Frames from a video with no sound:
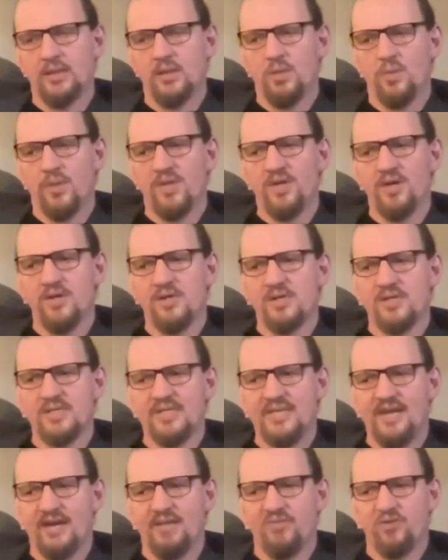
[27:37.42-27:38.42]
We don't
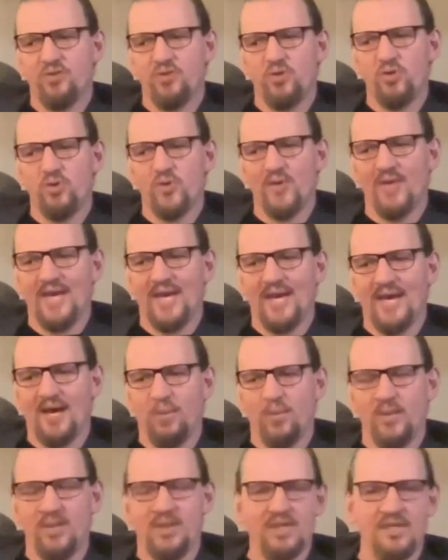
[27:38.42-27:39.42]
discover who we are
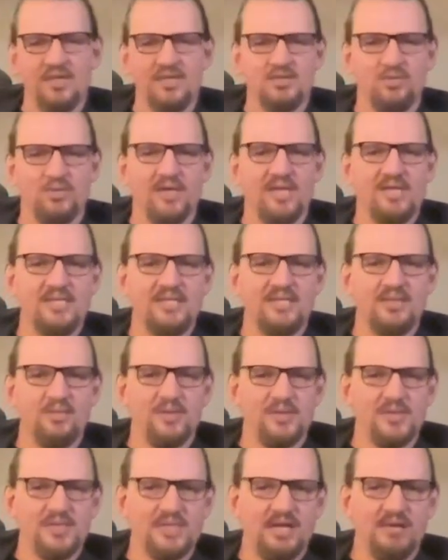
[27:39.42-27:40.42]
when things are easy.
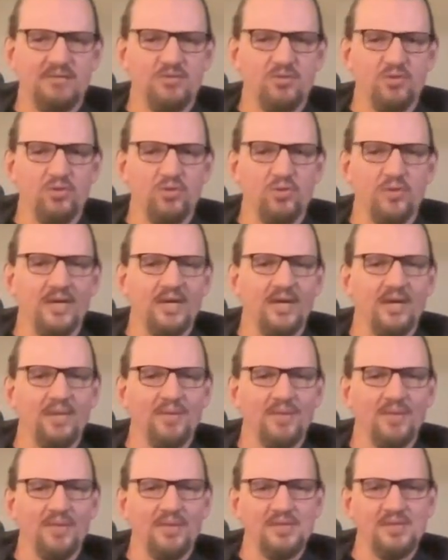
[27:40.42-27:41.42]
We discover who we are
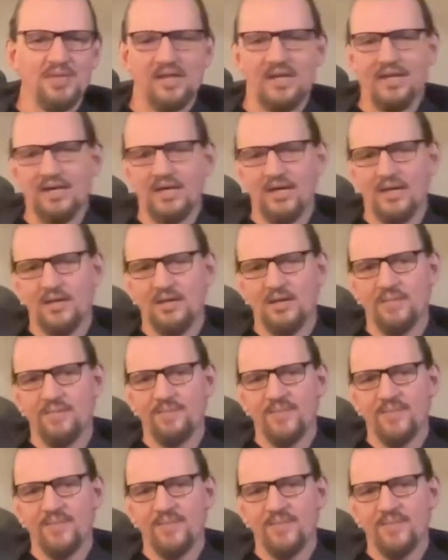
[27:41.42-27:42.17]
when things are hard.